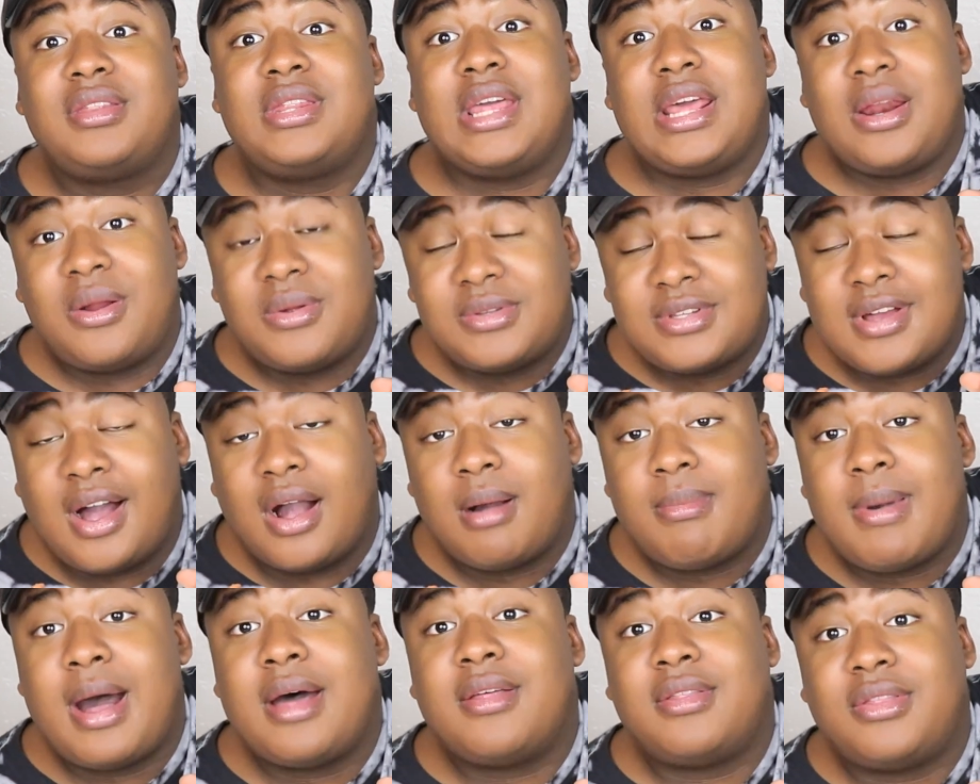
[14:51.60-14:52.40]
they don't
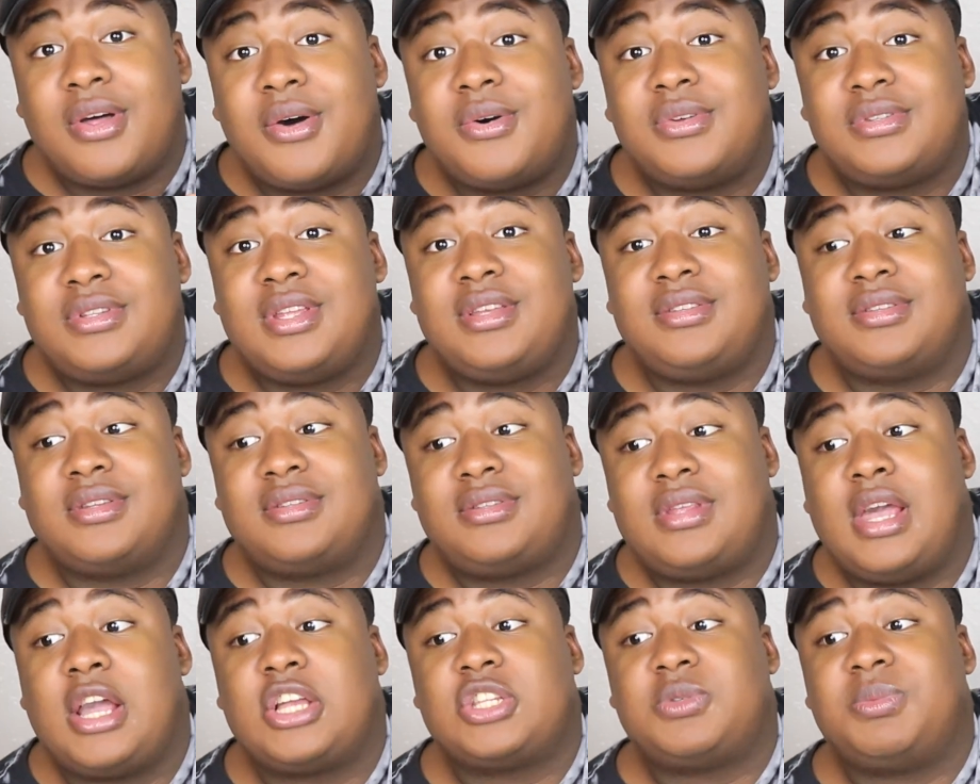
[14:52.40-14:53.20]
talk about those things
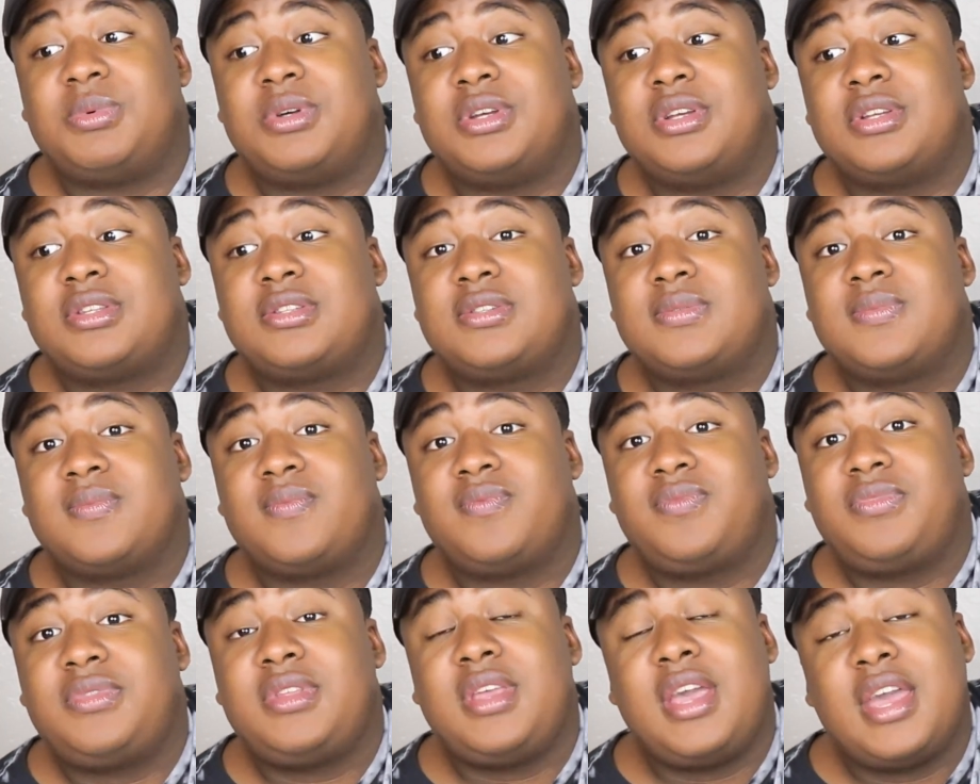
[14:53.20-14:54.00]
in textbooks.
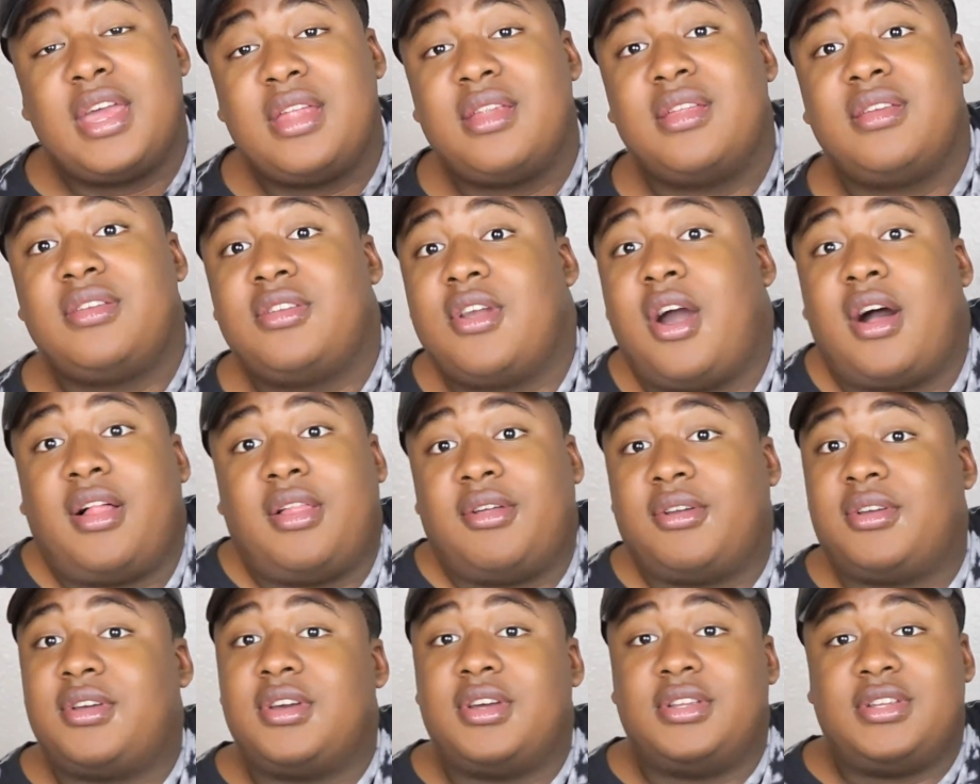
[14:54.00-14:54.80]
And
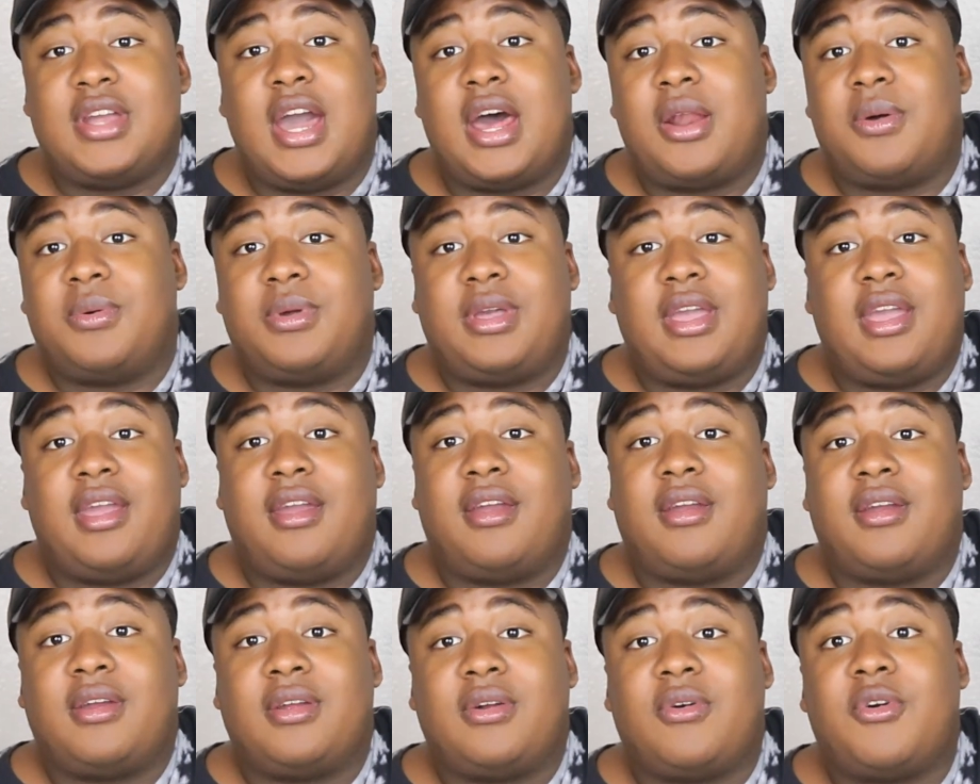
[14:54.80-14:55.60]
y'all are good, y'all don't
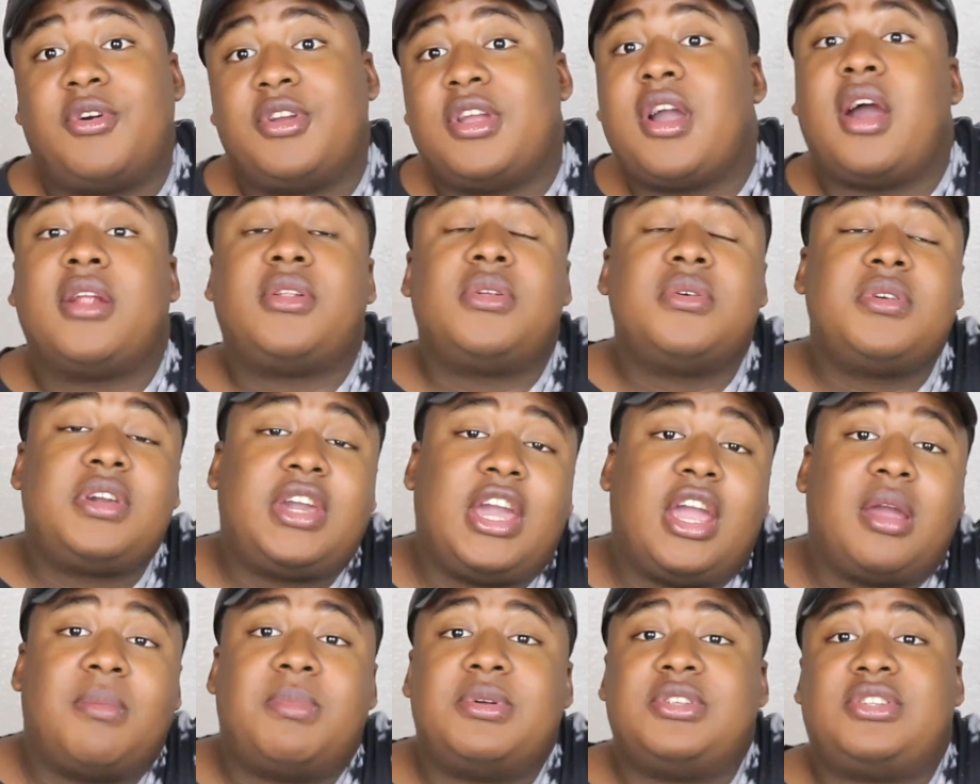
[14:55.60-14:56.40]
care. Or y'all do
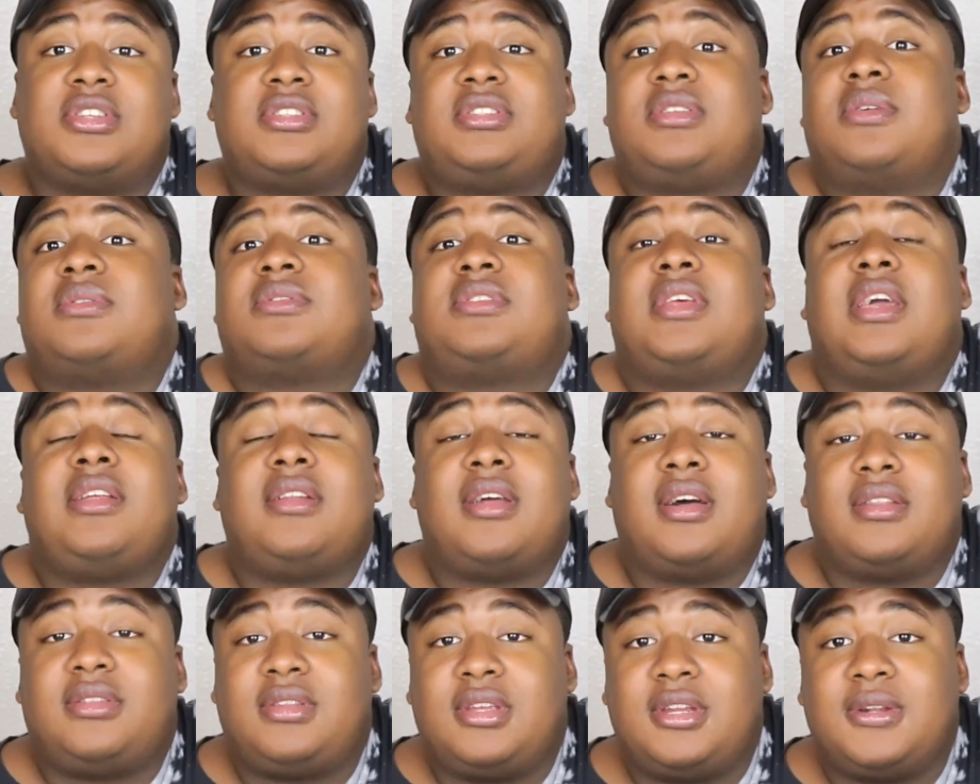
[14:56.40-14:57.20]
care, but just don't say
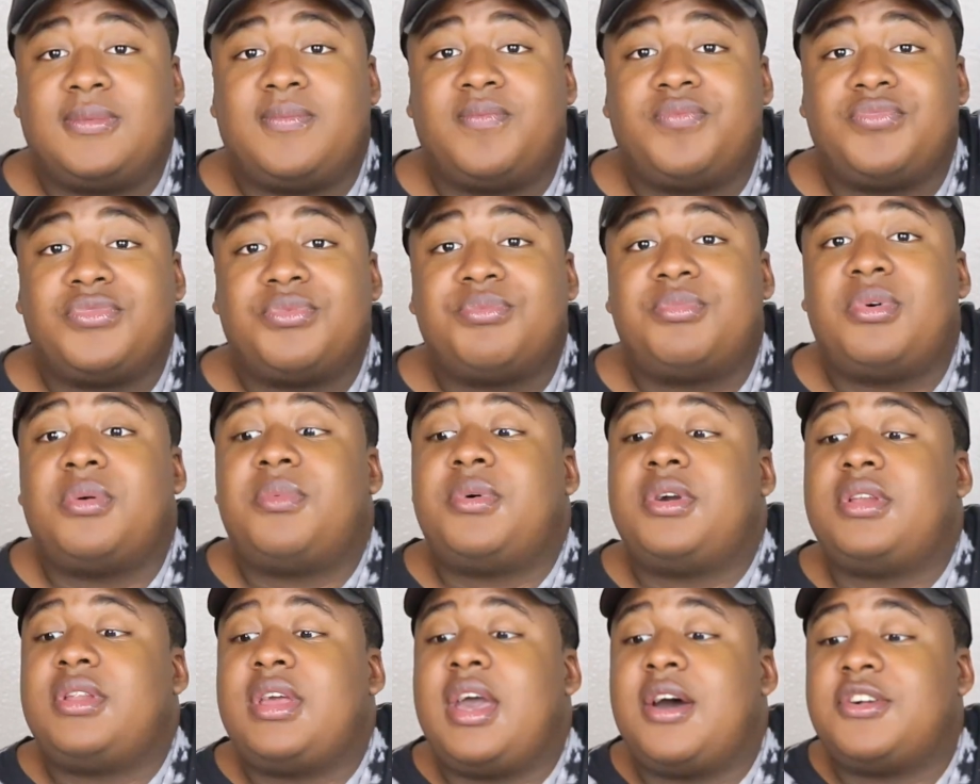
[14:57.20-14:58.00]
nothing. But
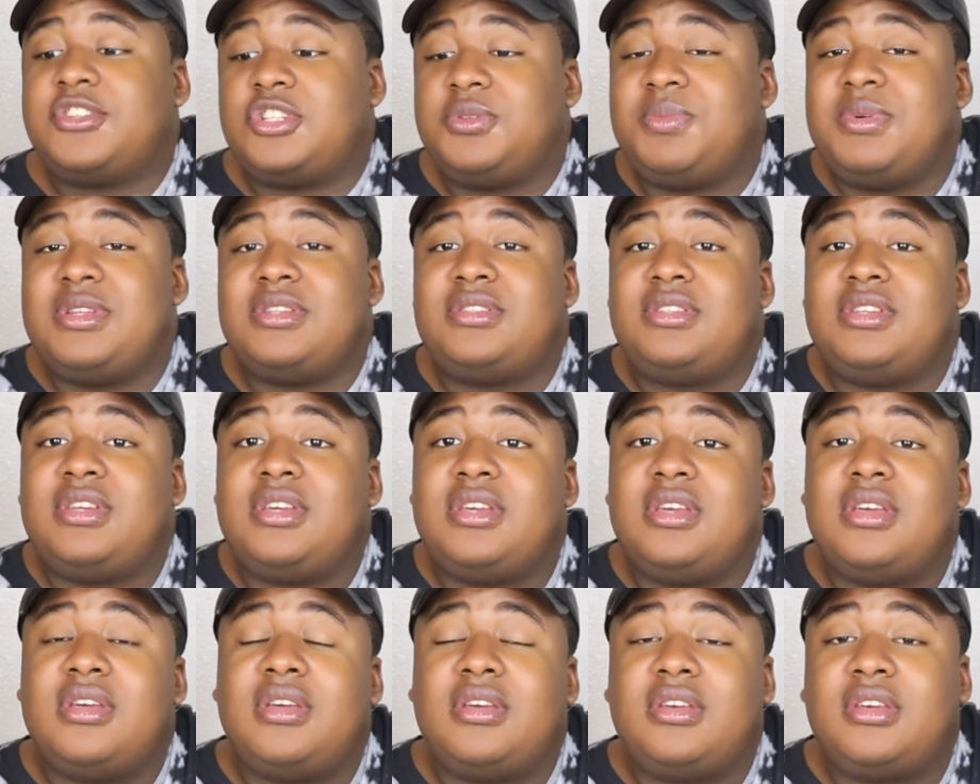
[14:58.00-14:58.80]
when the
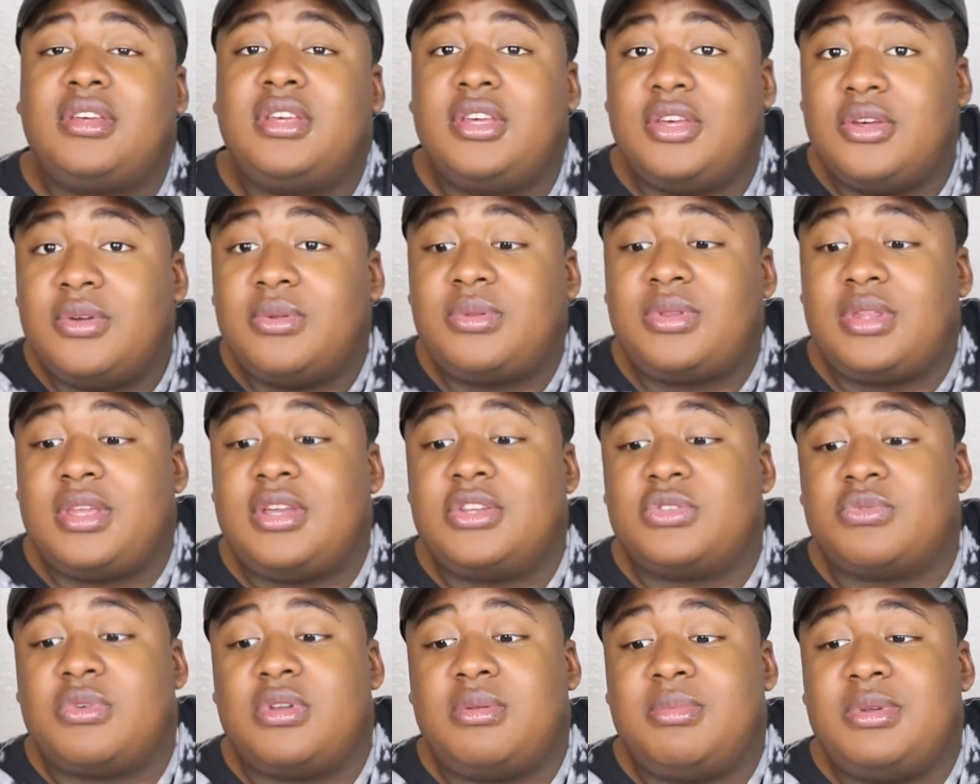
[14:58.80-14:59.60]
LGBTQ
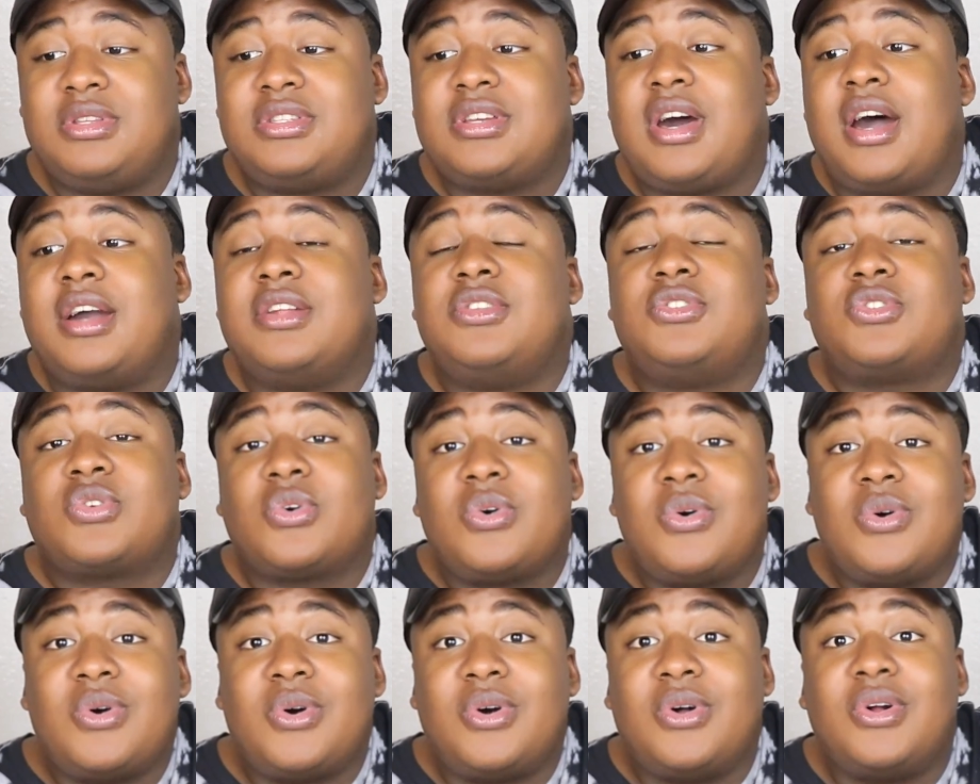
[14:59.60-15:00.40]
things want to be taught in
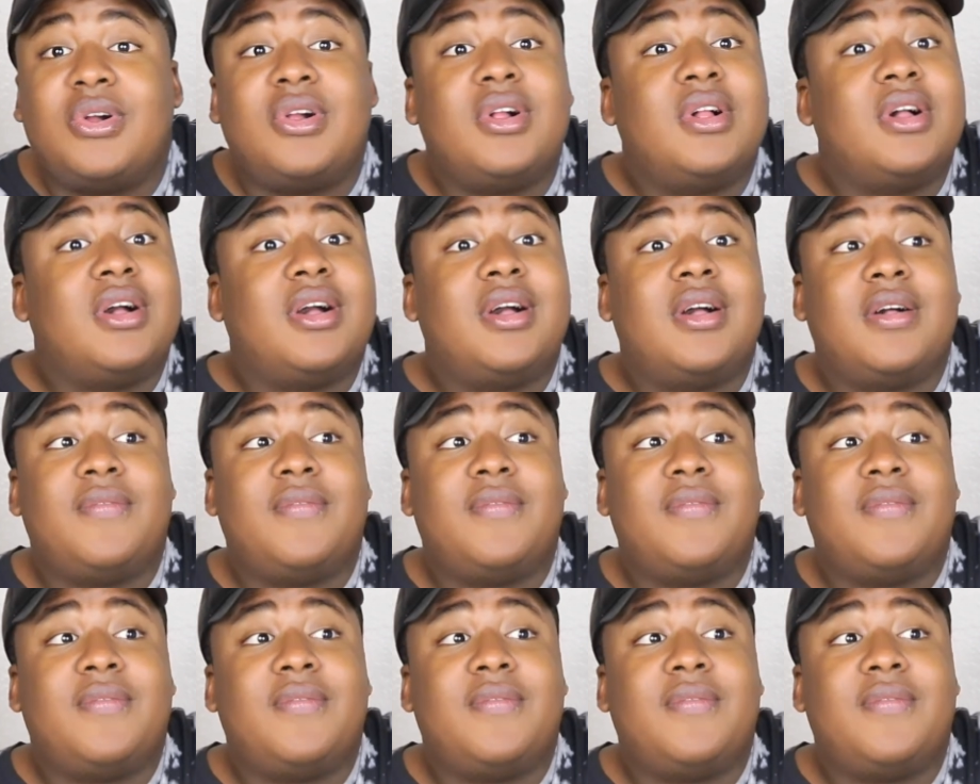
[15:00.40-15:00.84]
school,